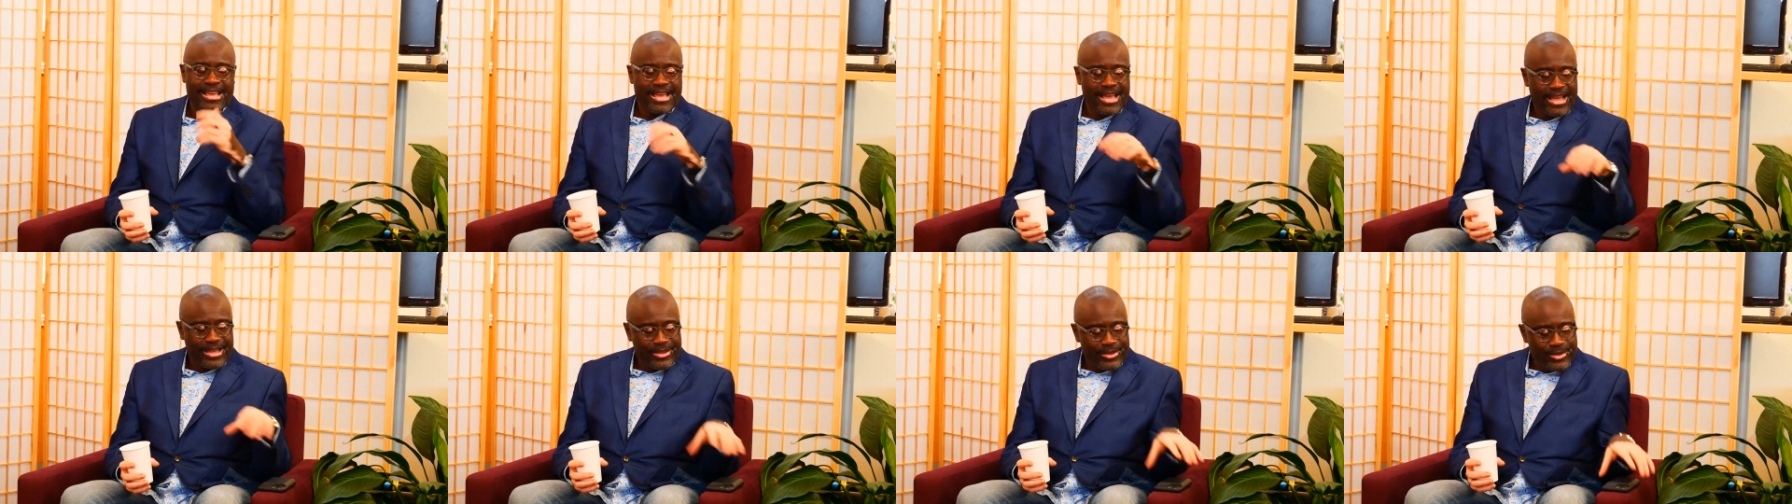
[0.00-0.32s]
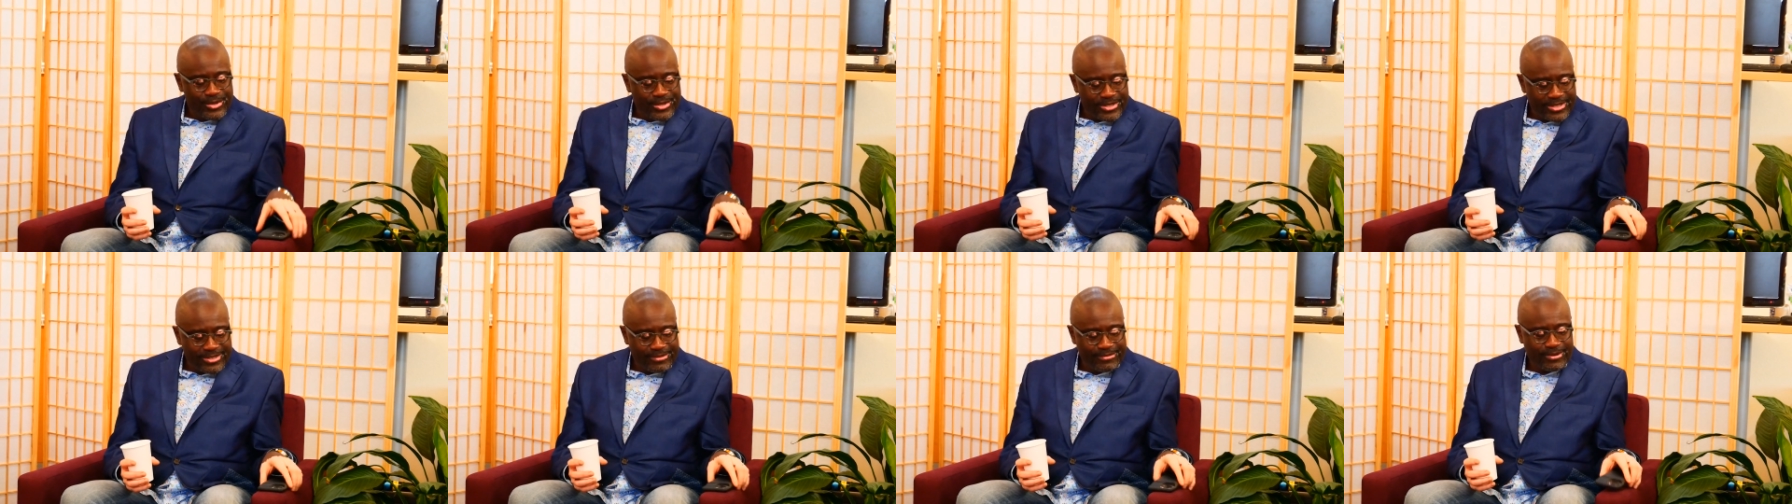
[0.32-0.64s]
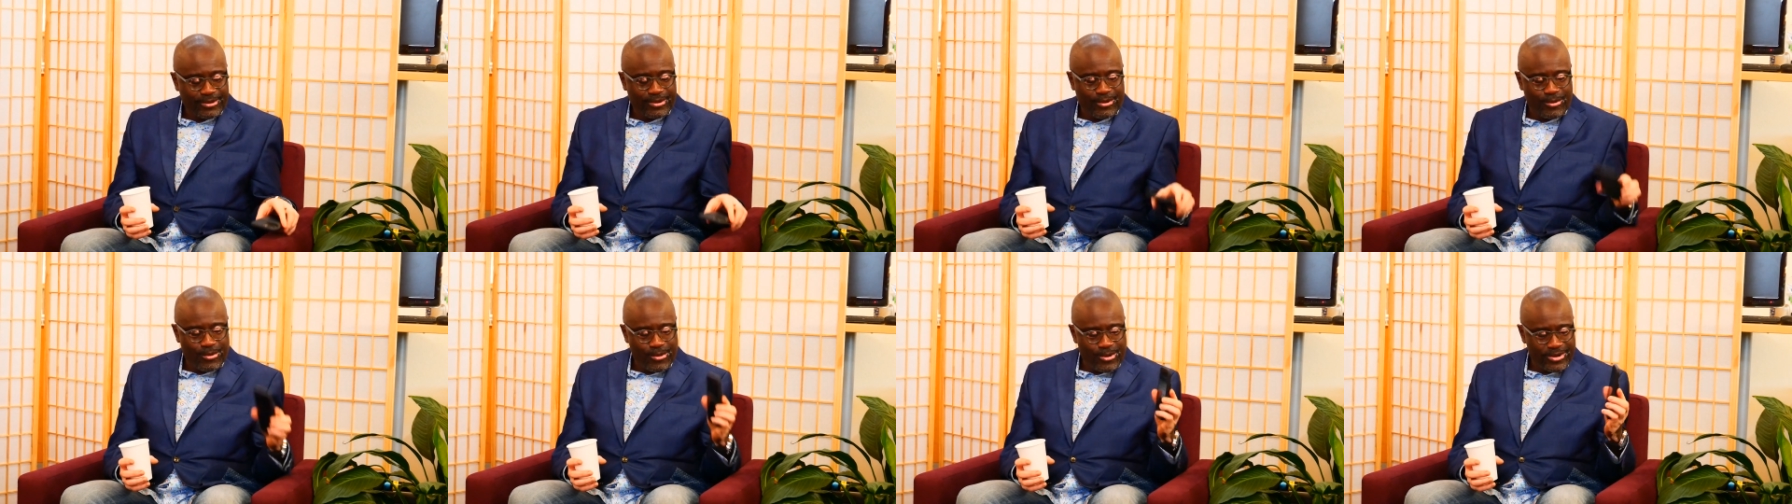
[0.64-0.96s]
I usually
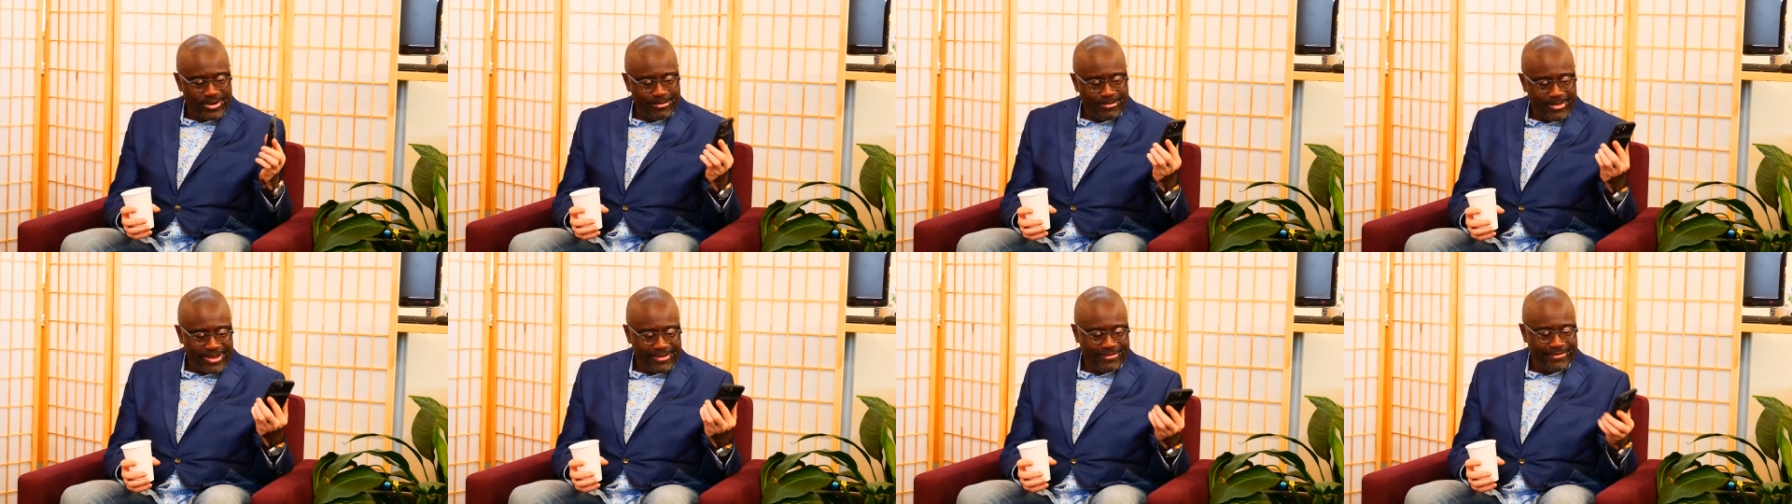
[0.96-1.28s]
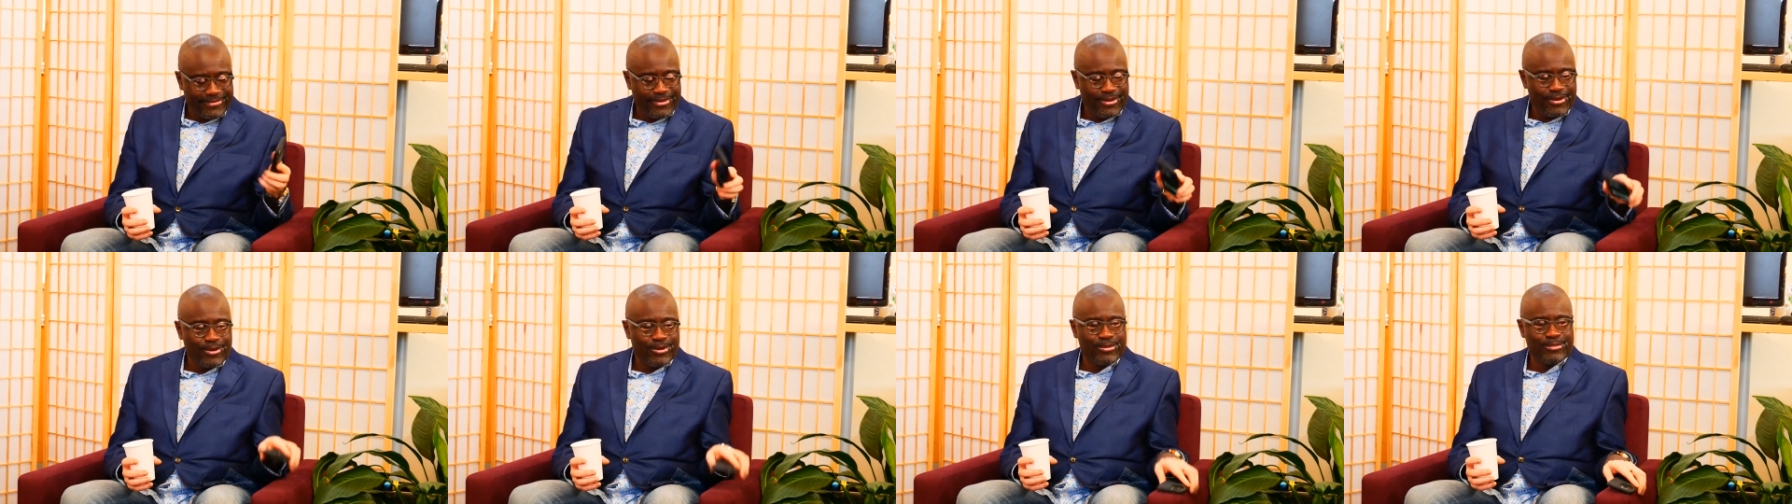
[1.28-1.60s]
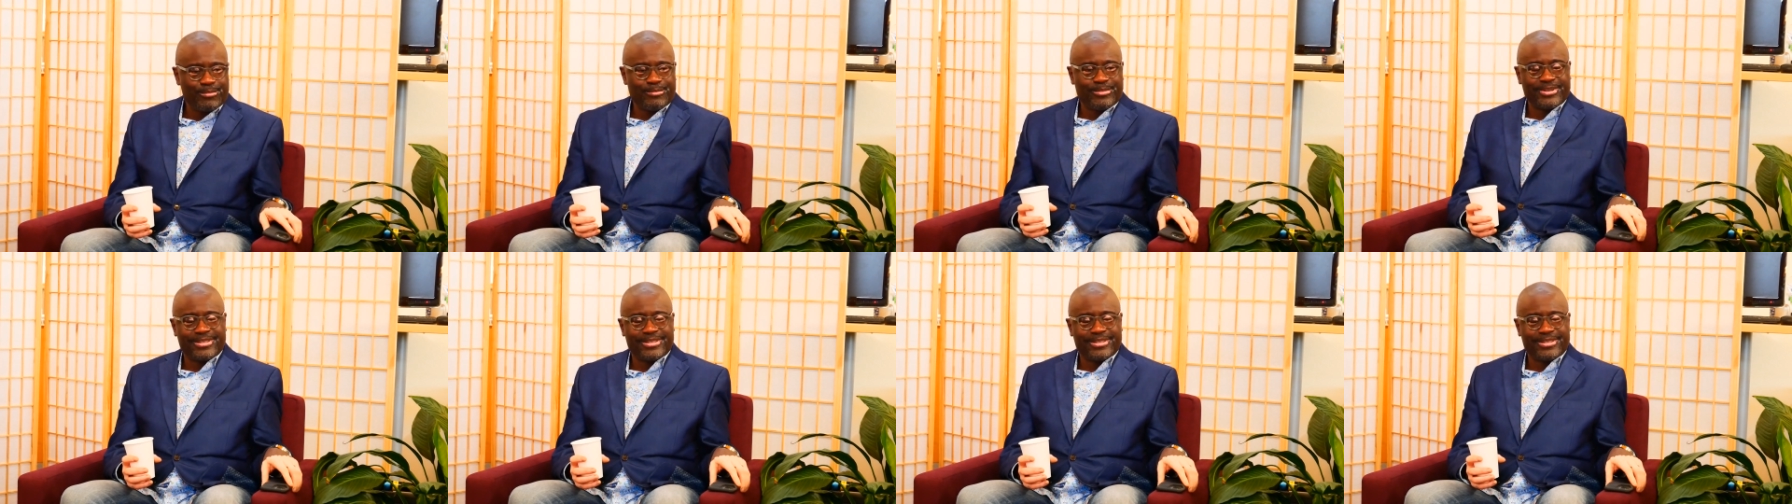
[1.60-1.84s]
record on my phone,